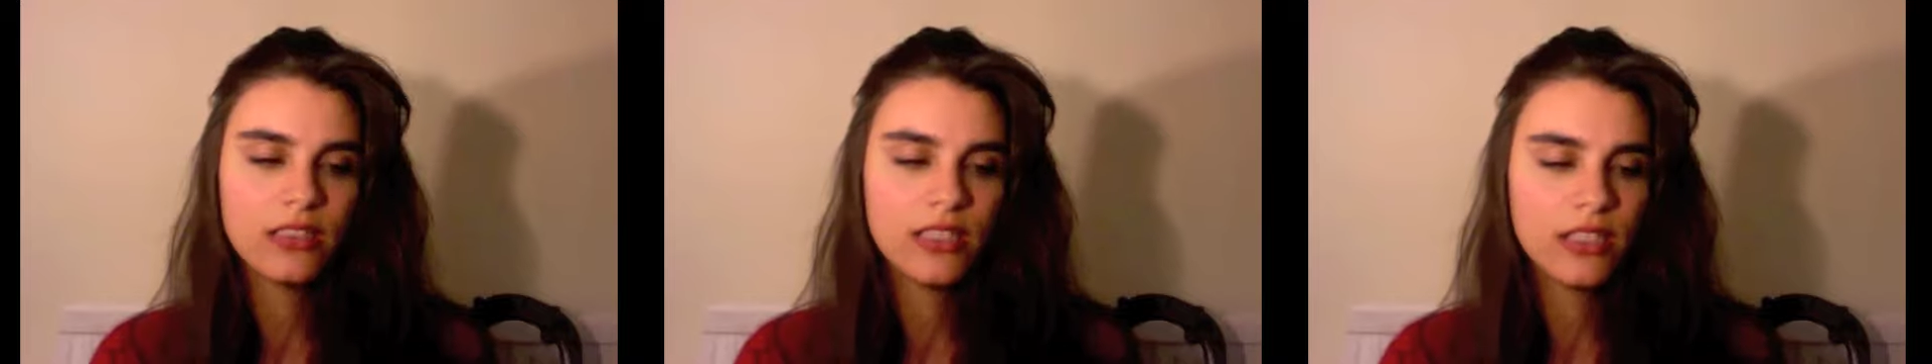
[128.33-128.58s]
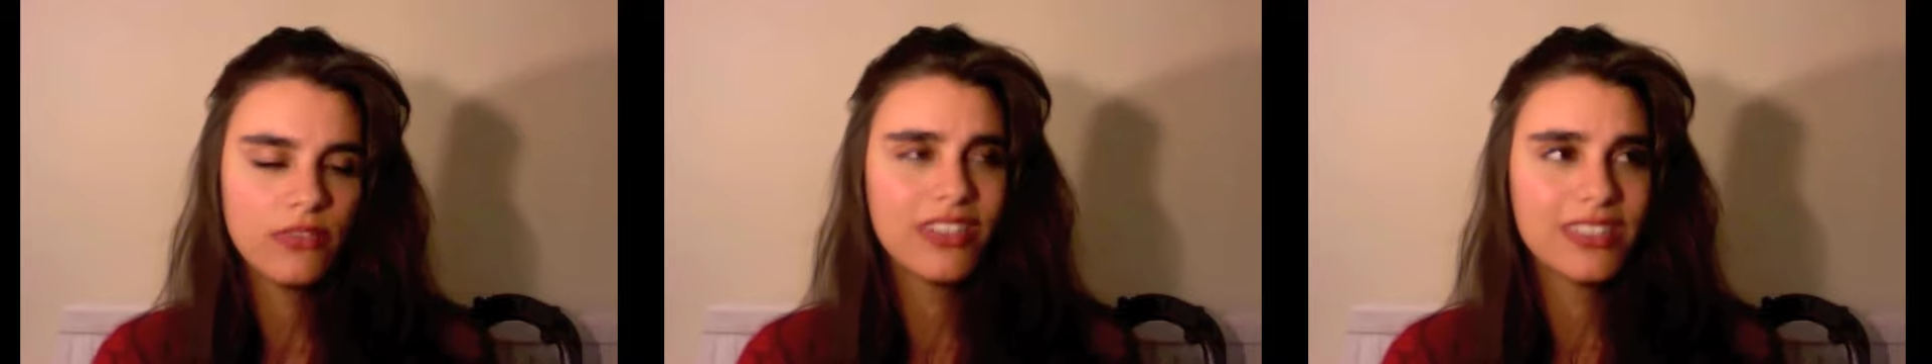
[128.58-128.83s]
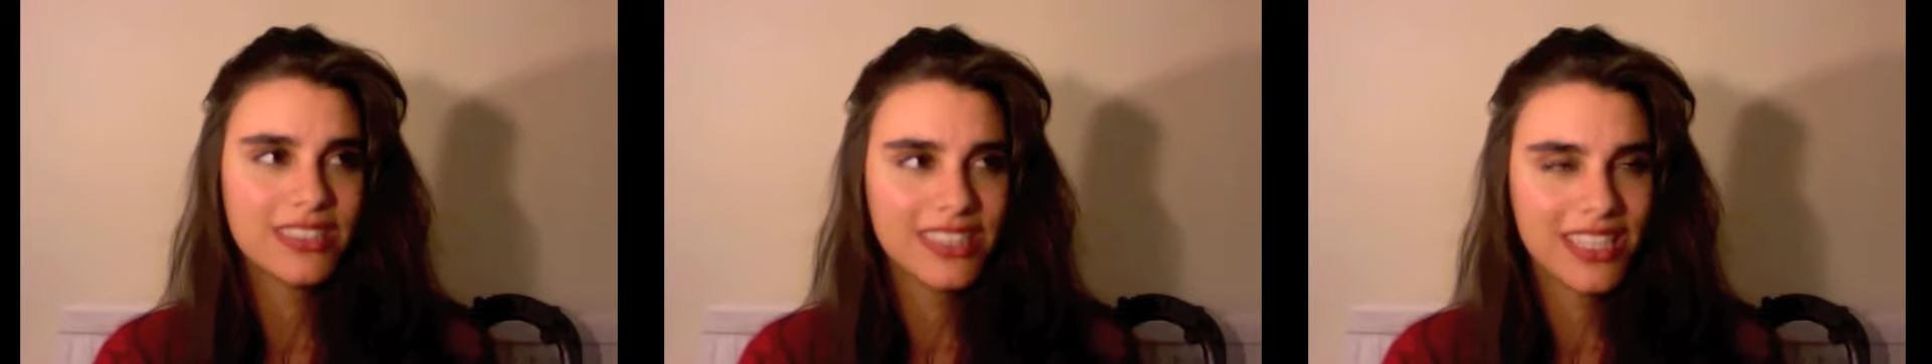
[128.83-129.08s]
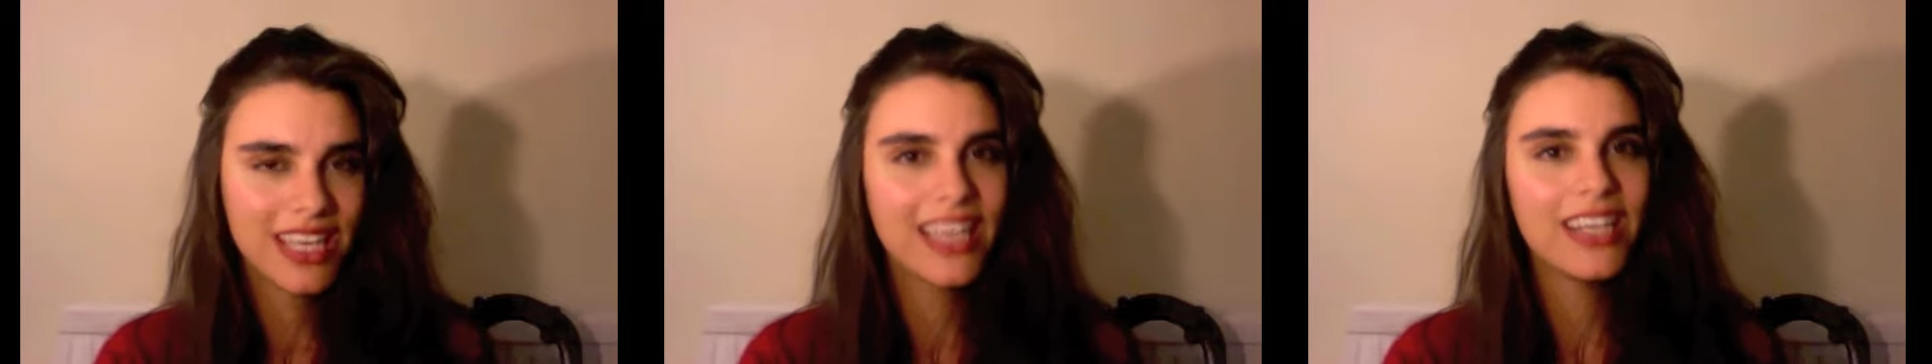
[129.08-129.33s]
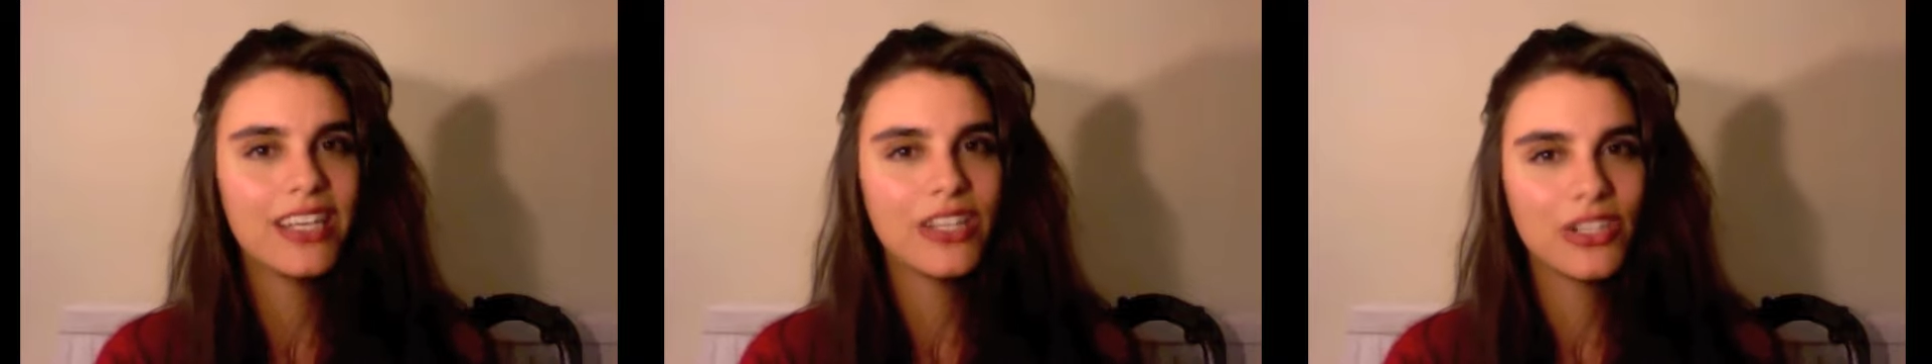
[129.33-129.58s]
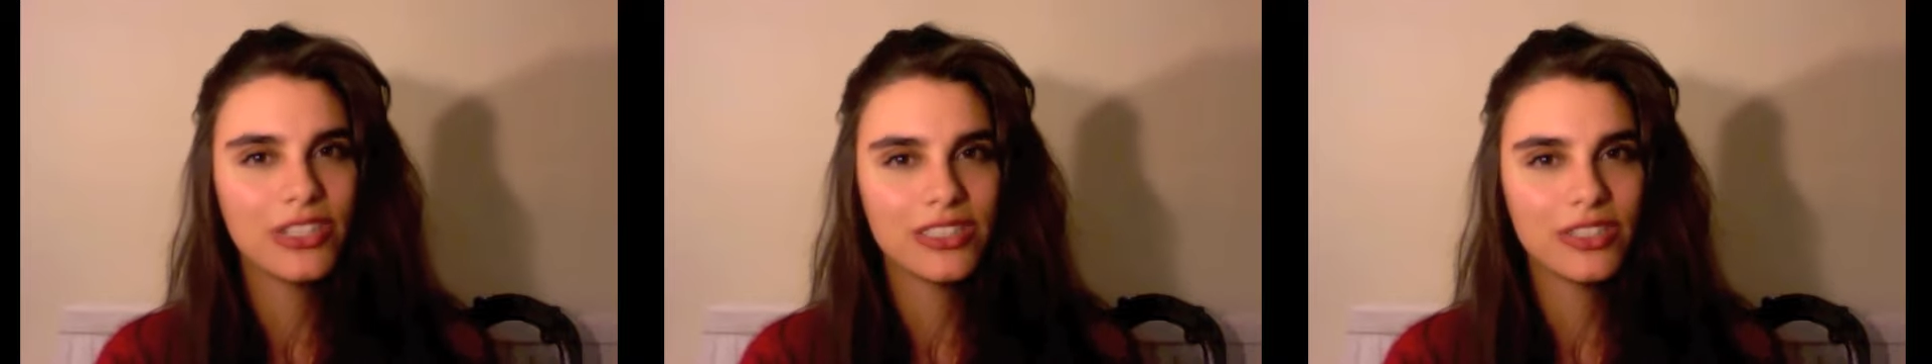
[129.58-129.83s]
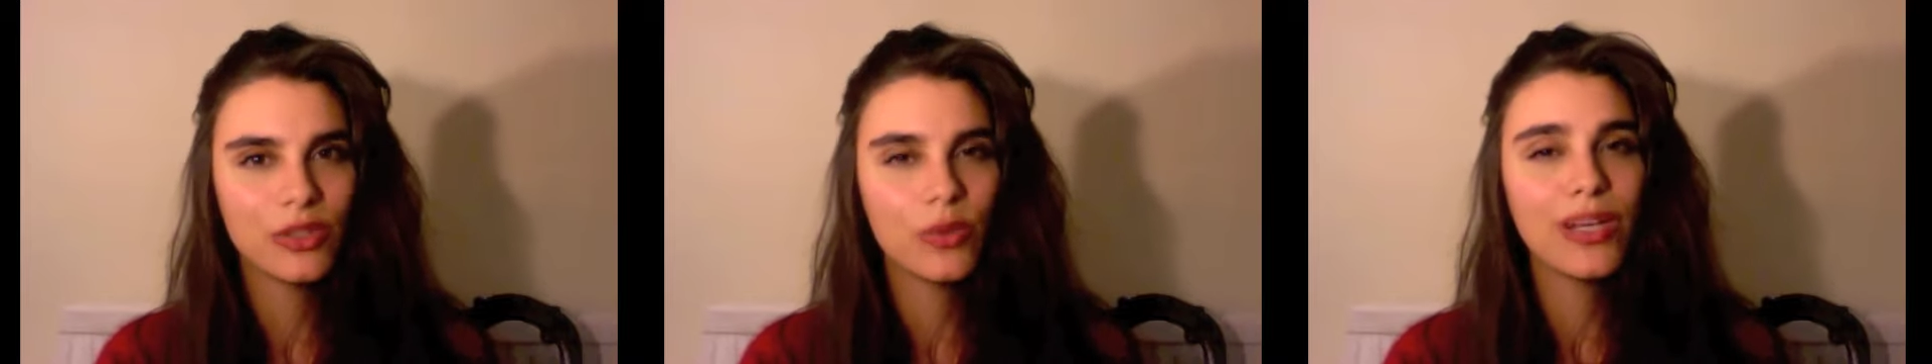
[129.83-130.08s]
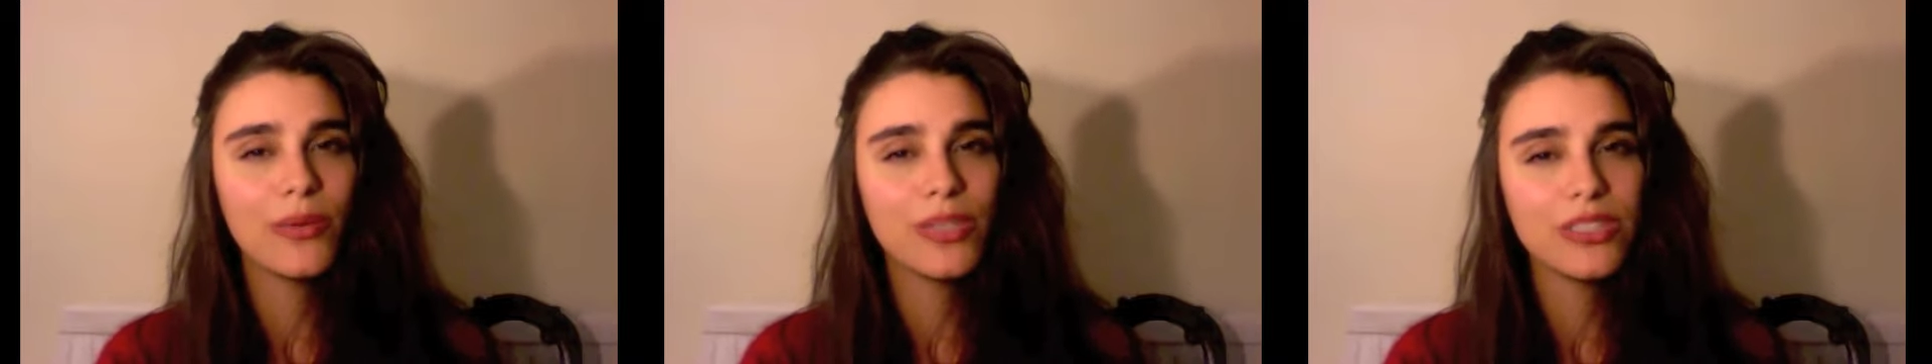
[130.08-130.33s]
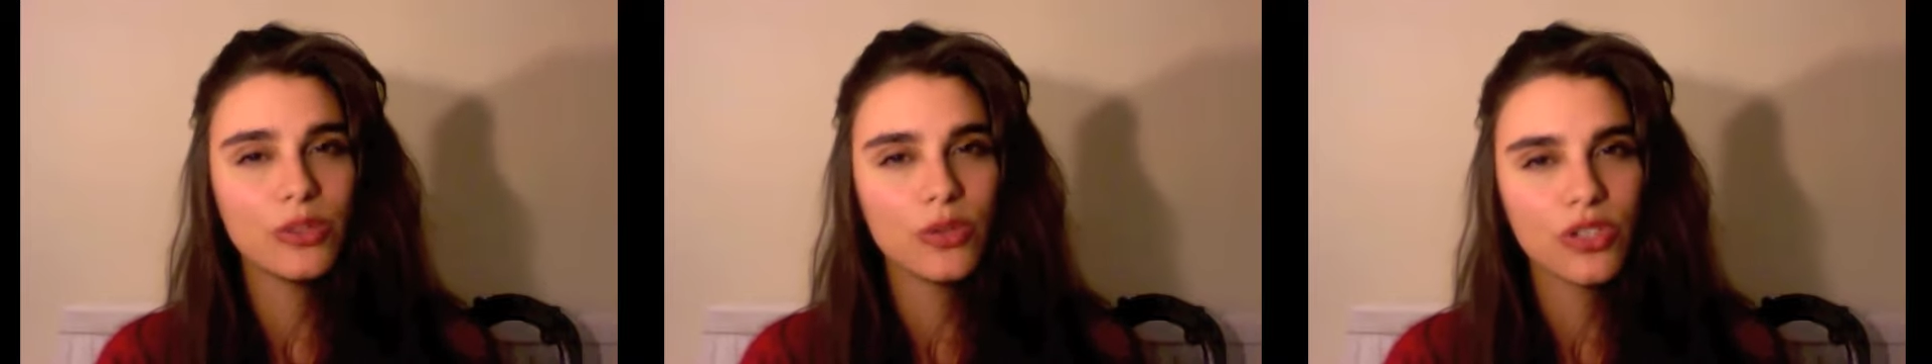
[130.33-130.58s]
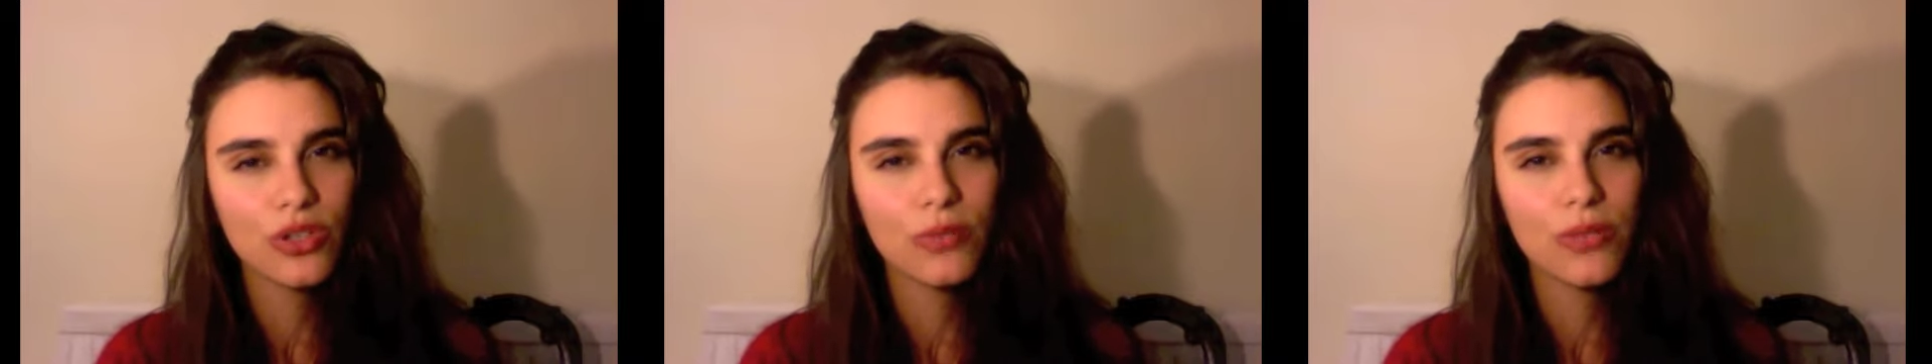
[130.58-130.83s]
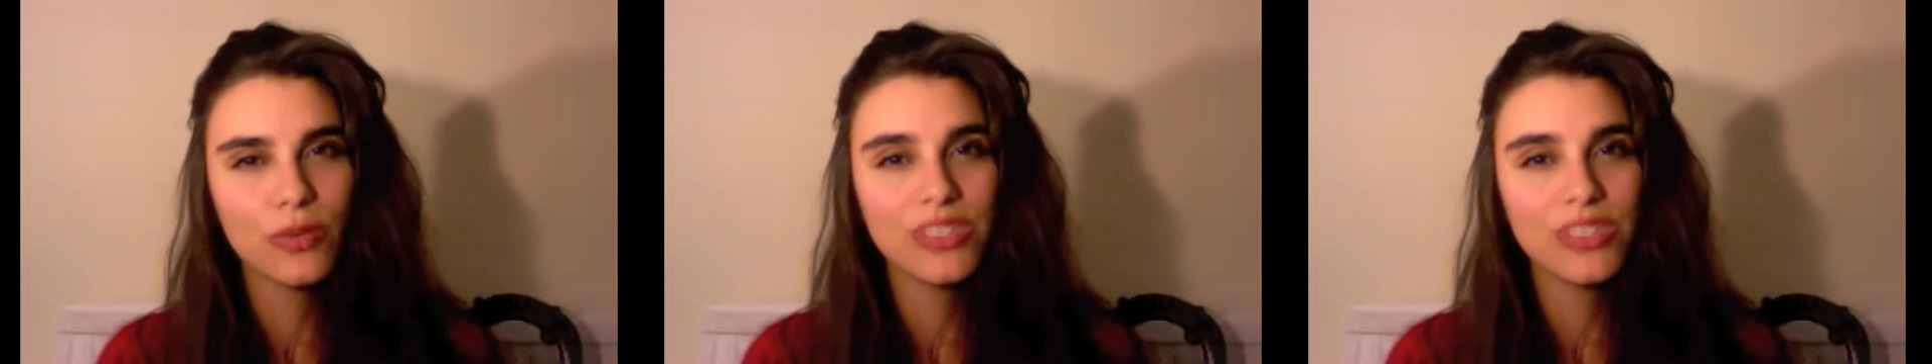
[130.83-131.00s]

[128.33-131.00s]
The first thing I learned though when I went to Roma,